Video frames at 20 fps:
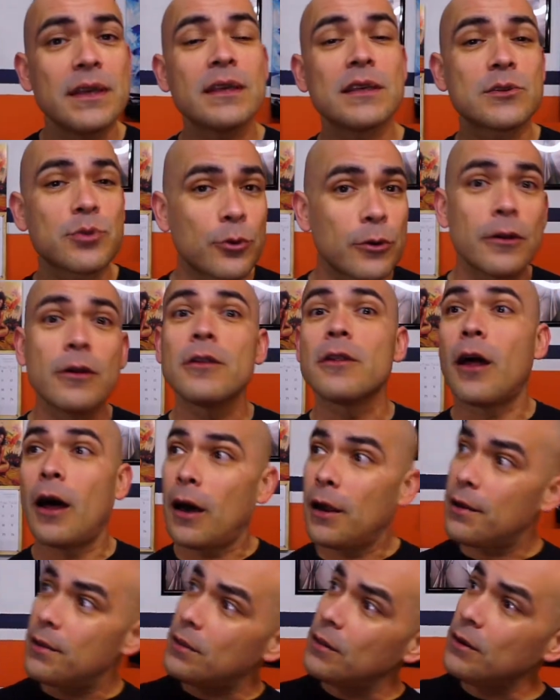that's where a
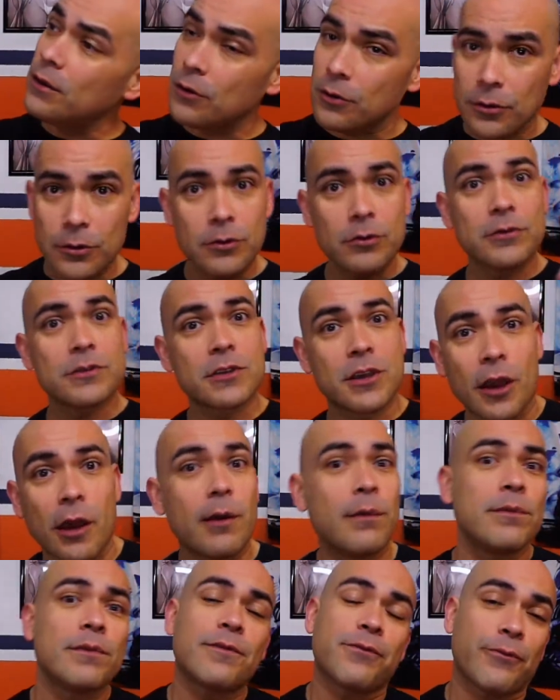lot of the news
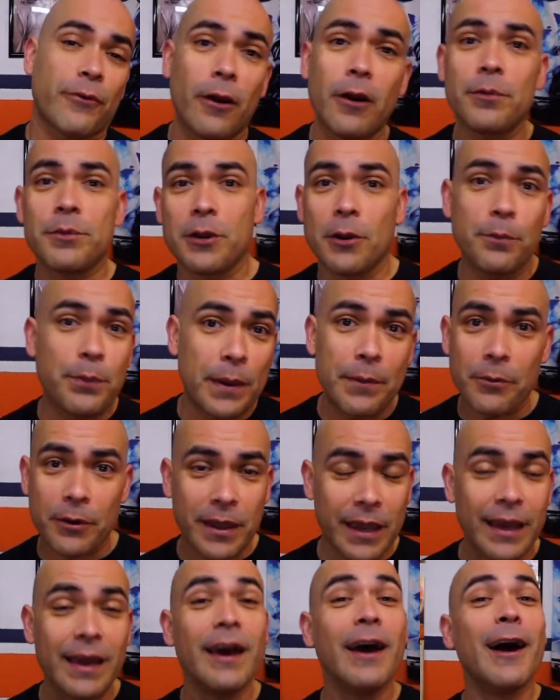comes from. You know, people
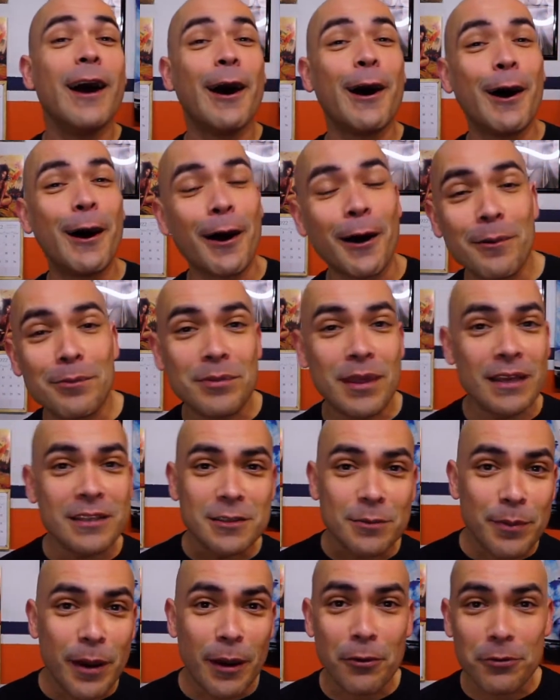get uh, updates
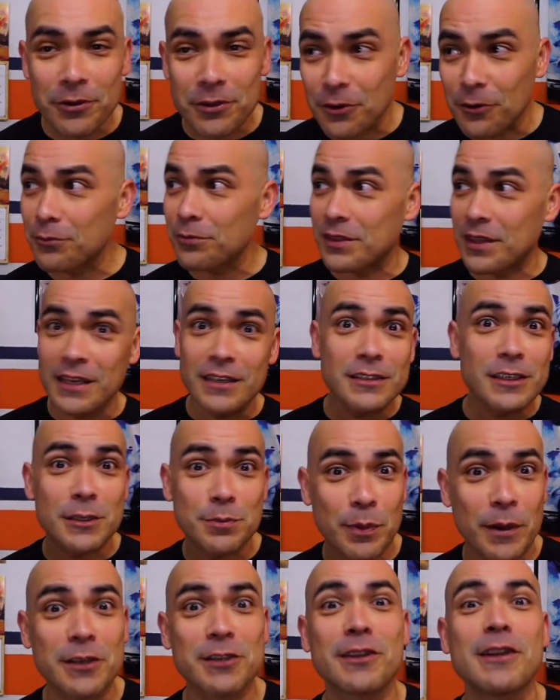about certain things,
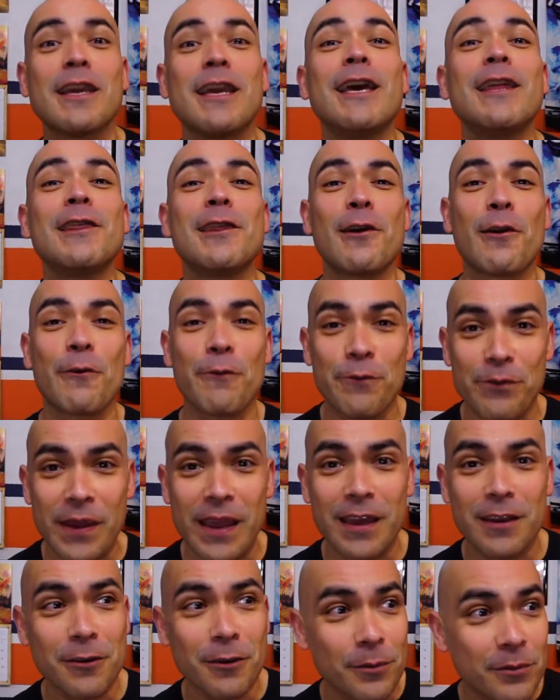especially in their
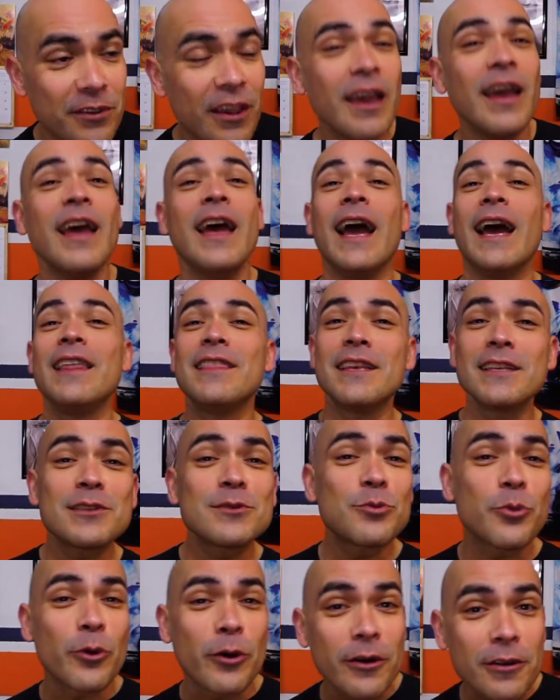fandoms, and this is
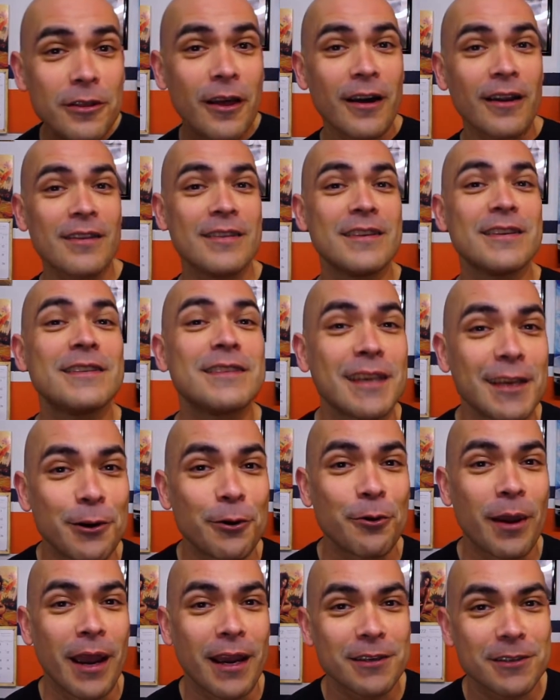where a lot of these
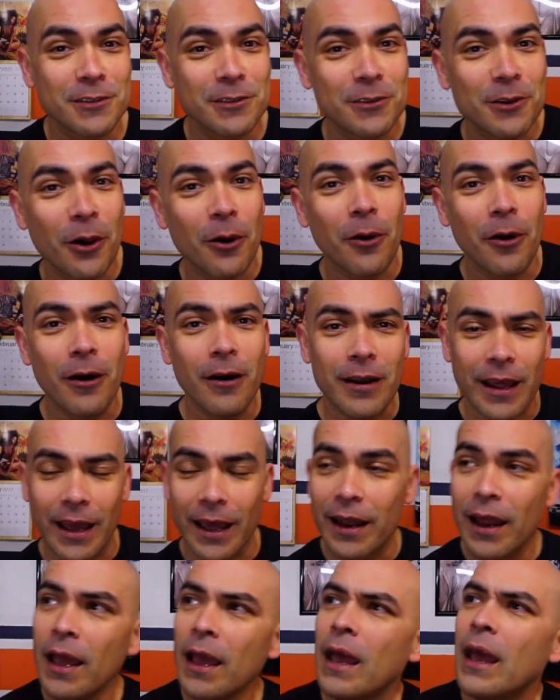interactions go on
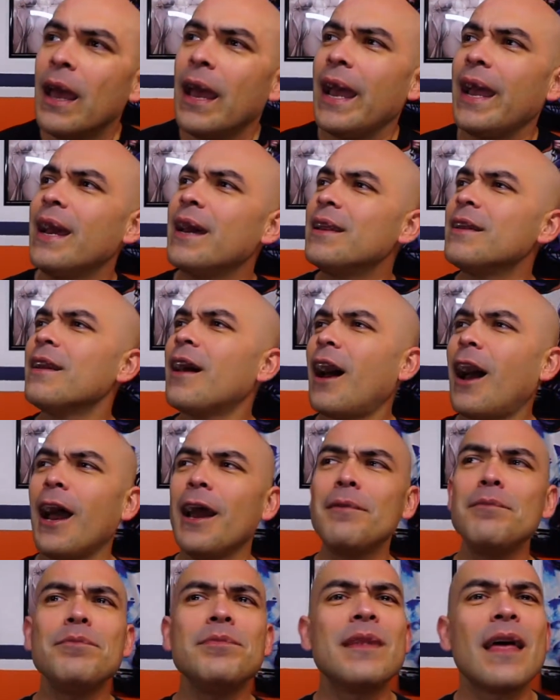at. And
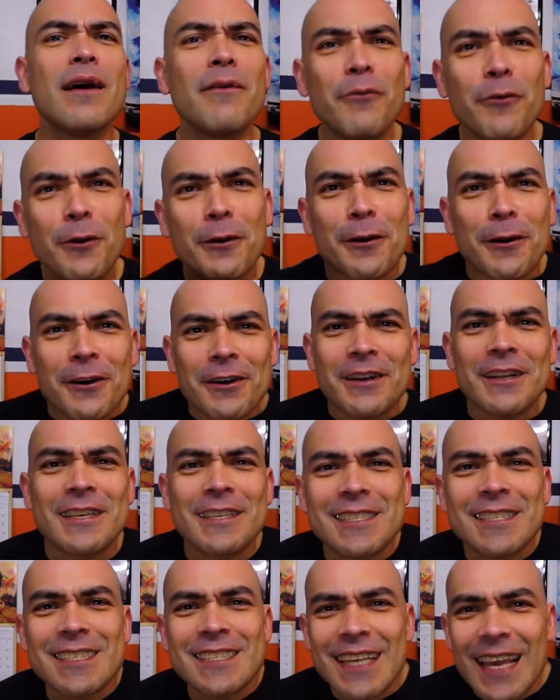I'm never gonna
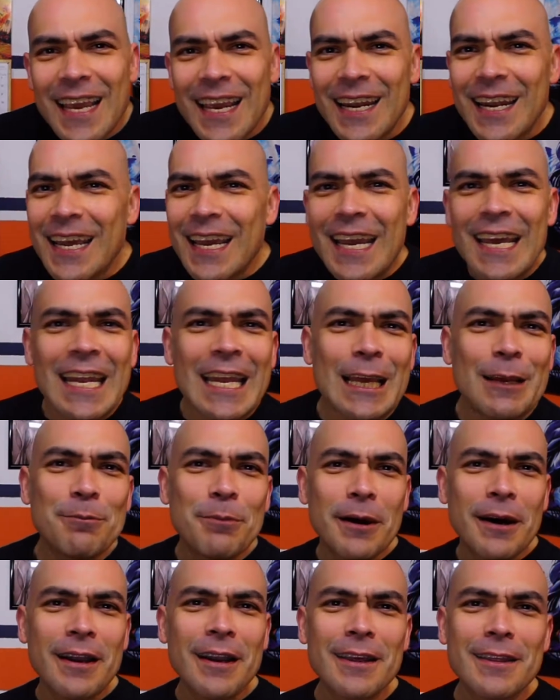say to
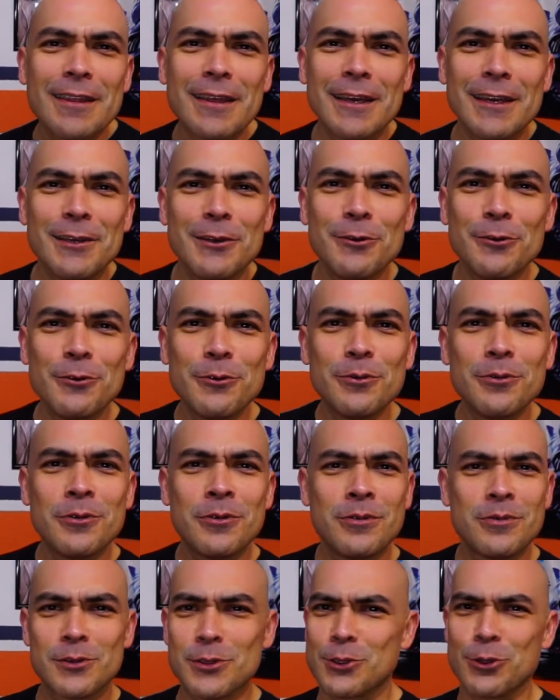anybody that you
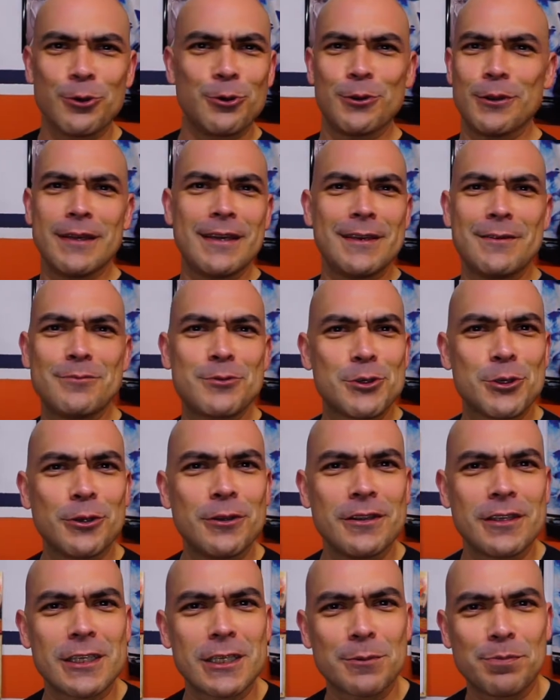certainly
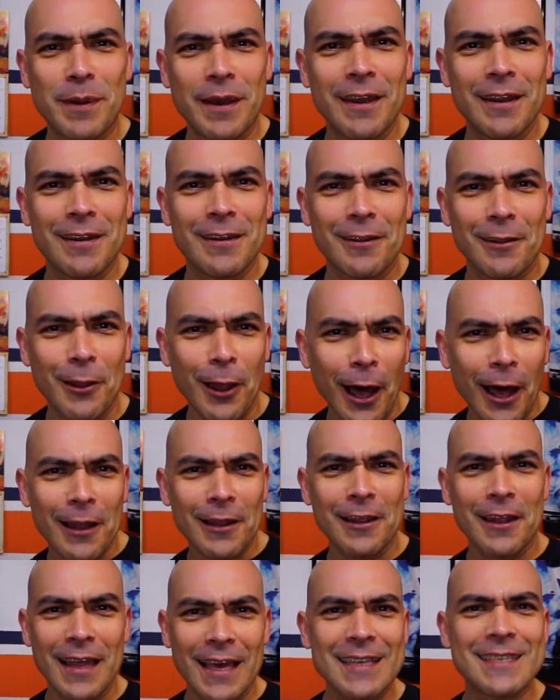shouldn't spend a
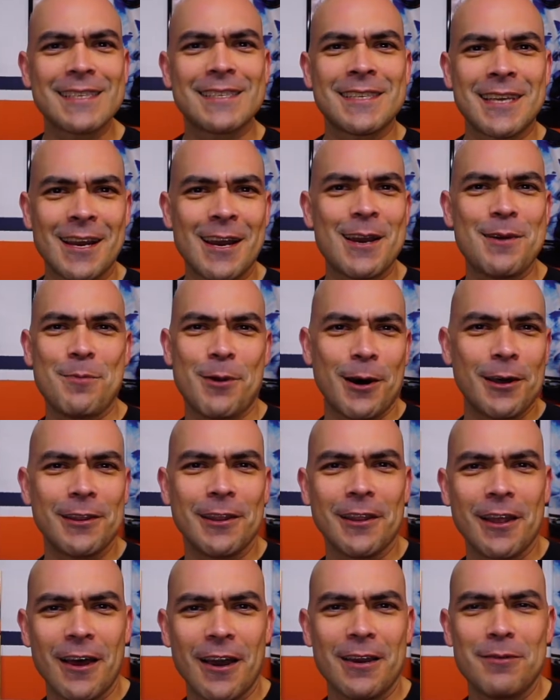lot less time
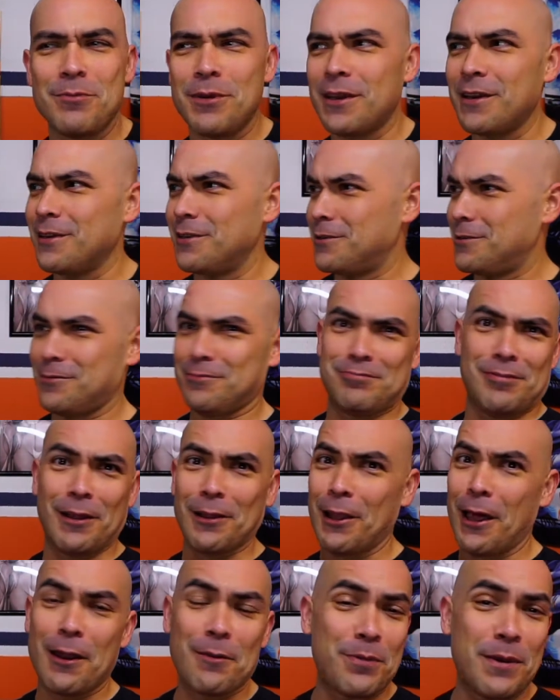online because a
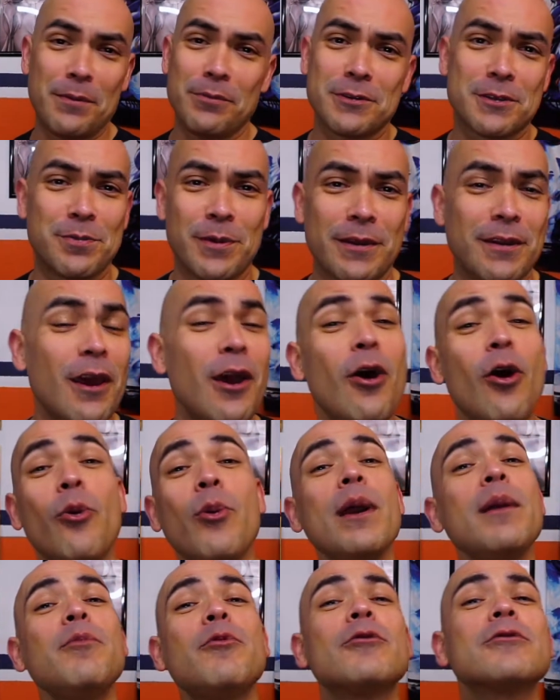lot of people spend
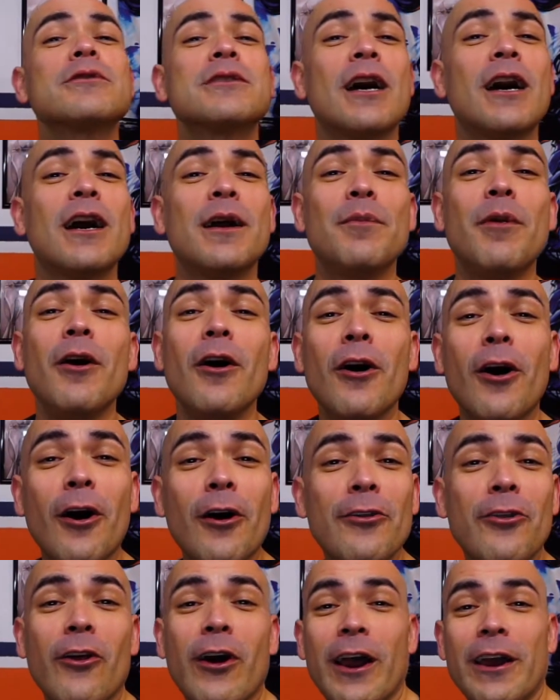way more time
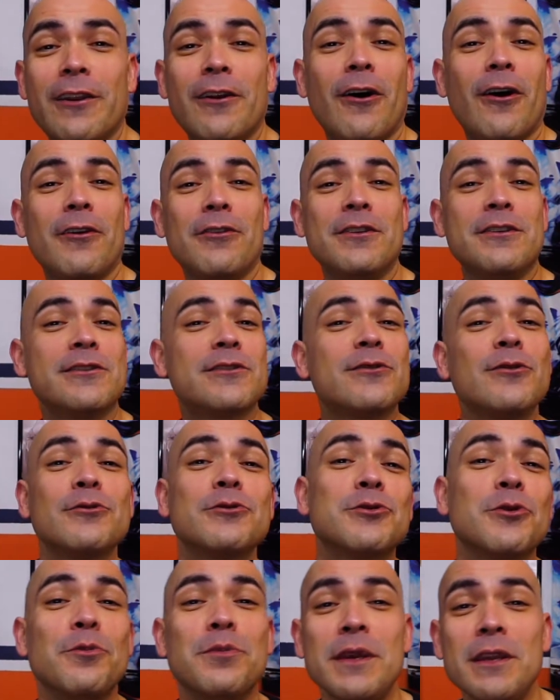online on these
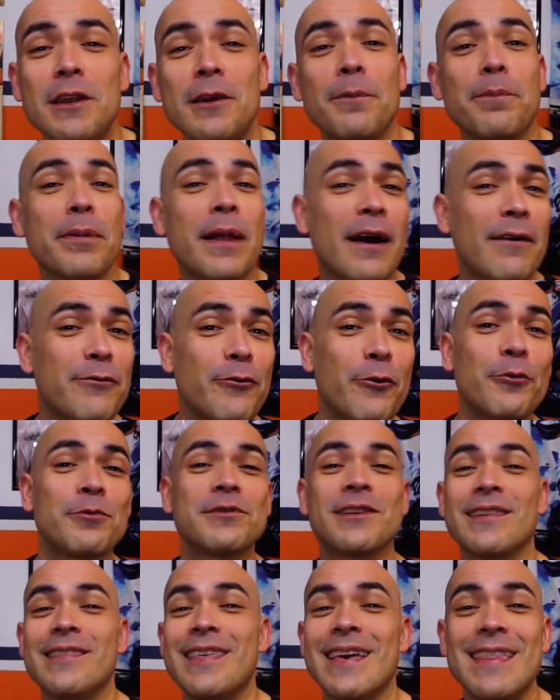social media
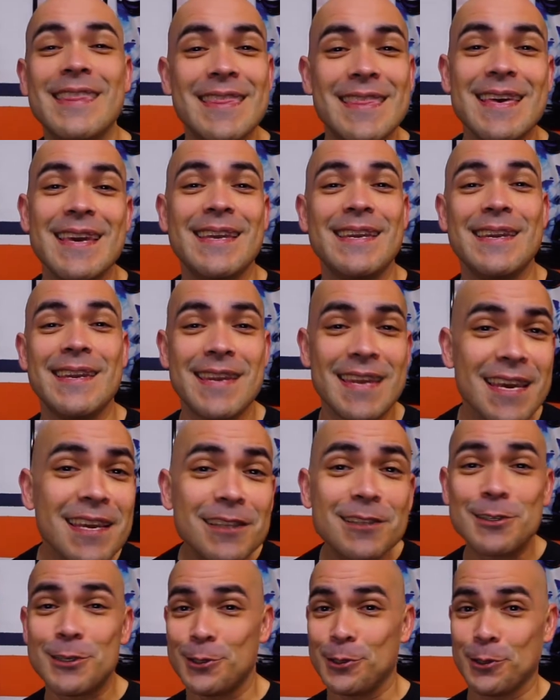platforms than they
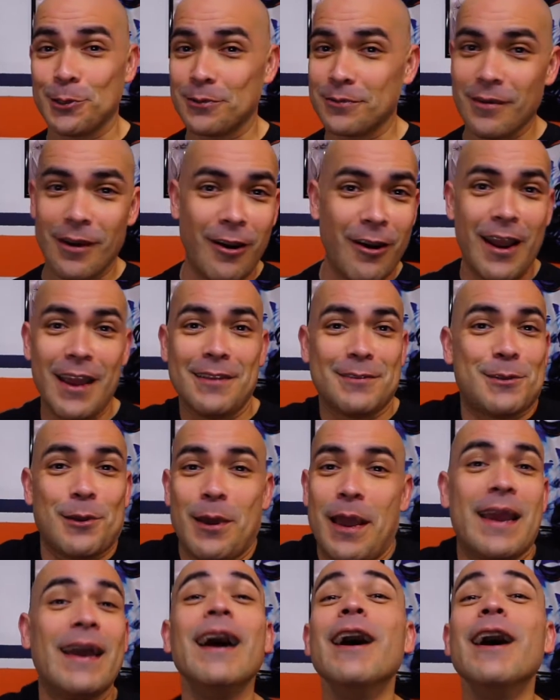need to. All right, so hey,